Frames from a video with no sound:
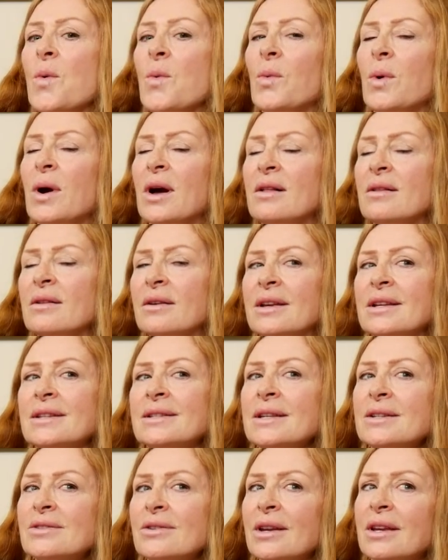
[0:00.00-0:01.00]
Well,
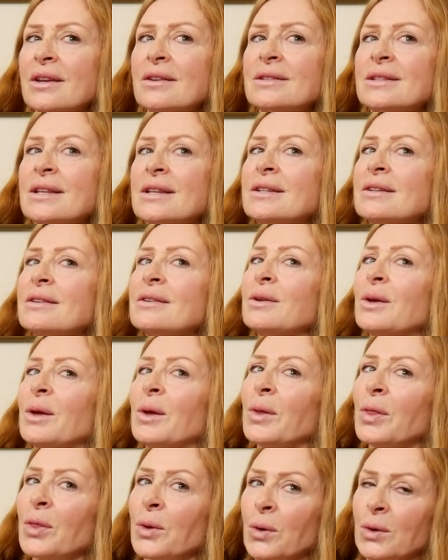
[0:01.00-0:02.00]
considering you said you
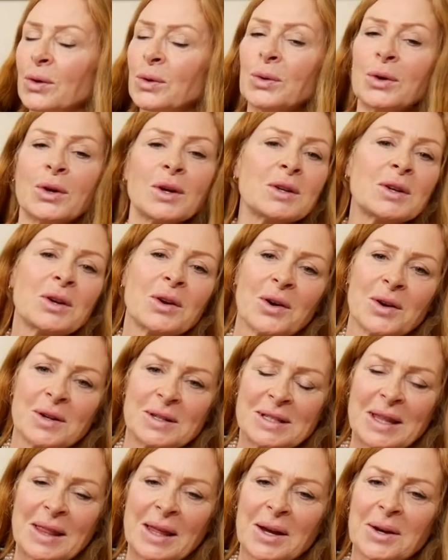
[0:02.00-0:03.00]
thought you couldn't
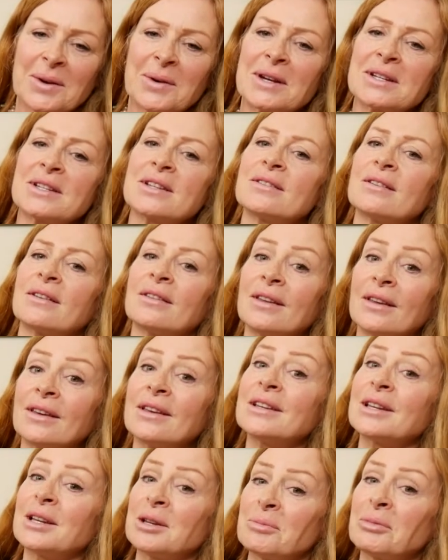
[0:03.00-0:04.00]
answer that question, I think
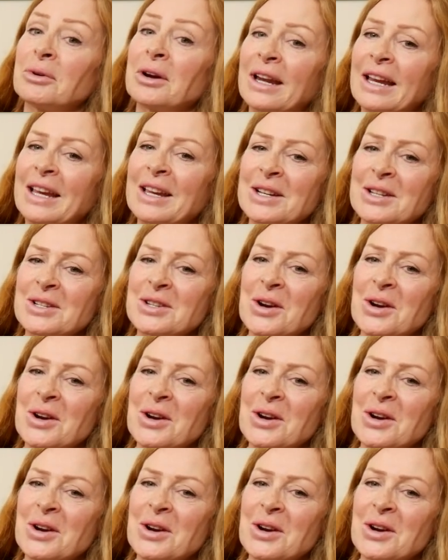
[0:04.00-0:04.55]
you did a pretty good